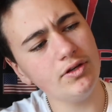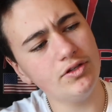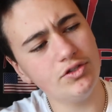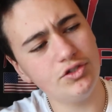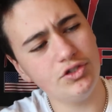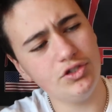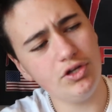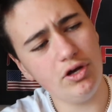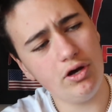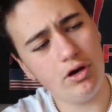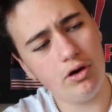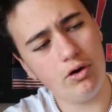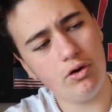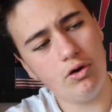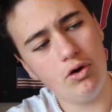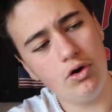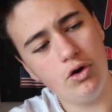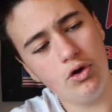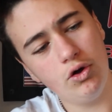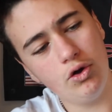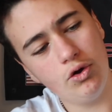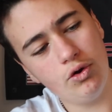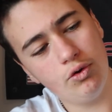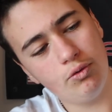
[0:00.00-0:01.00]
So
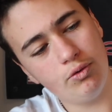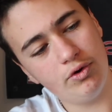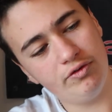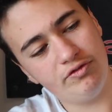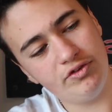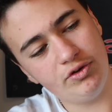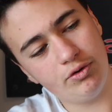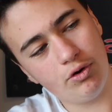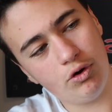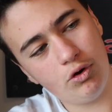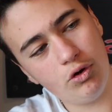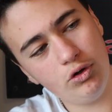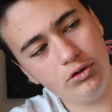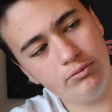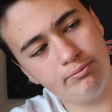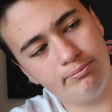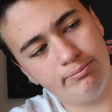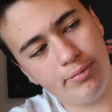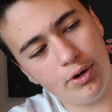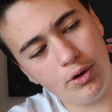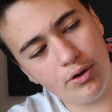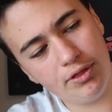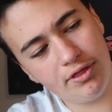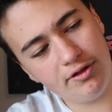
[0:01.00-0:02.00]
if you
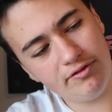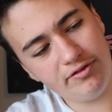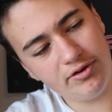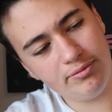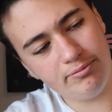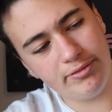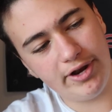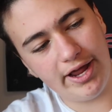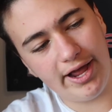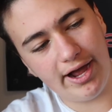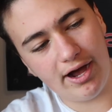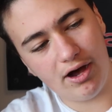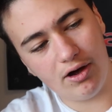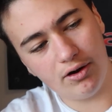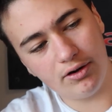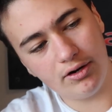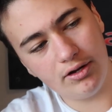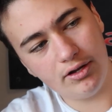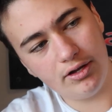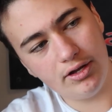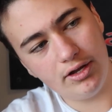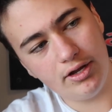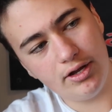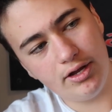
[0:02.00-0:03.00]
hold both of them
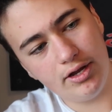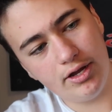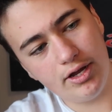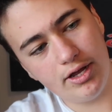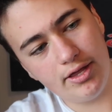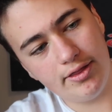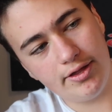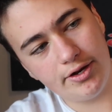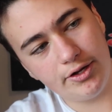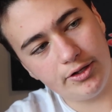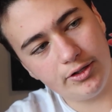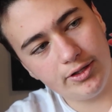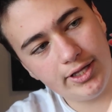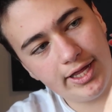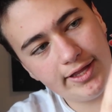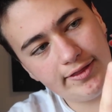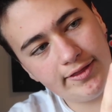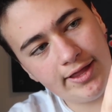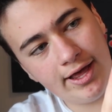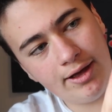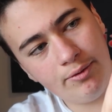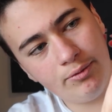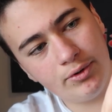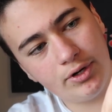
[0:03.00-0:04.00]
down, and you
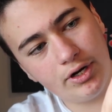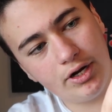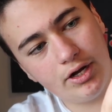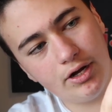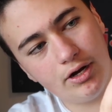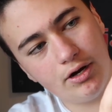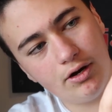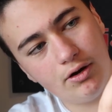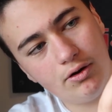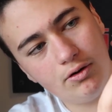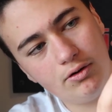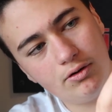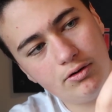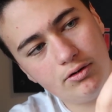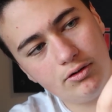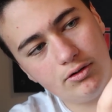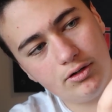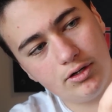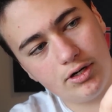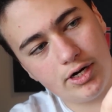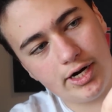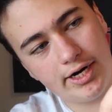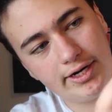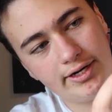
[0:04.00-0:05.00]
let that one go,
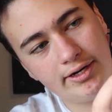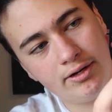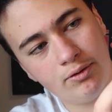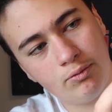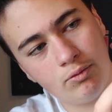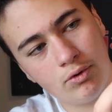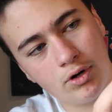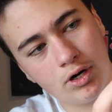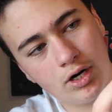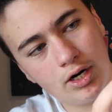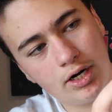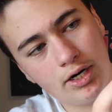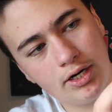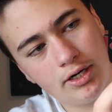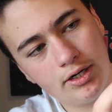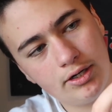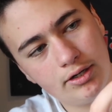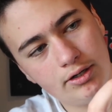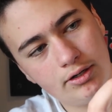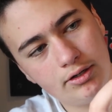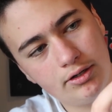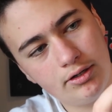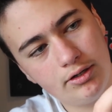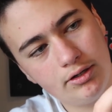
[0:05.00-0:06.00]
it didn't work.
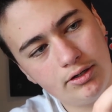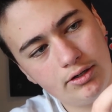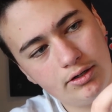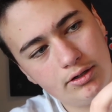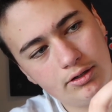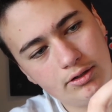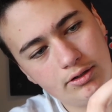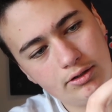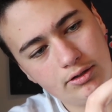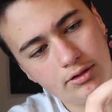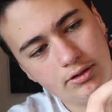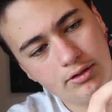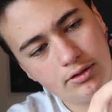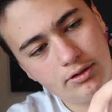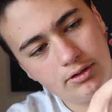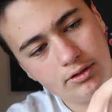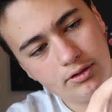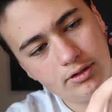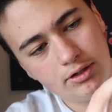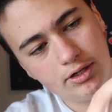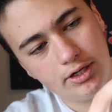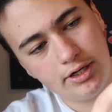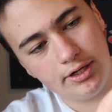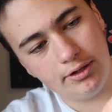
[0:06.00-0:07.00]

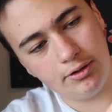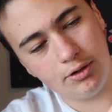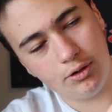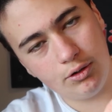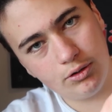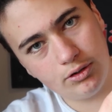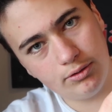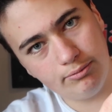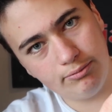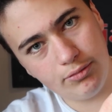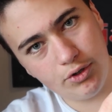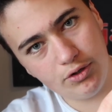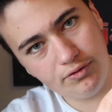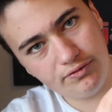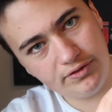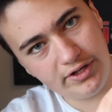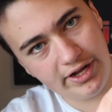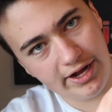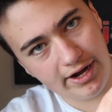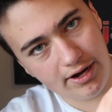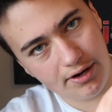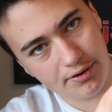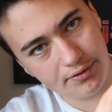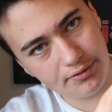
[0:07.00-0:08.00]
You hold them both
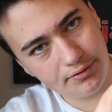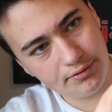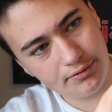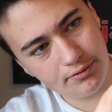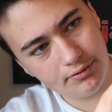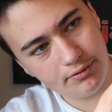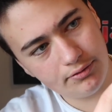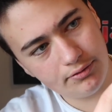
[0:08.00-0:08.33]
down.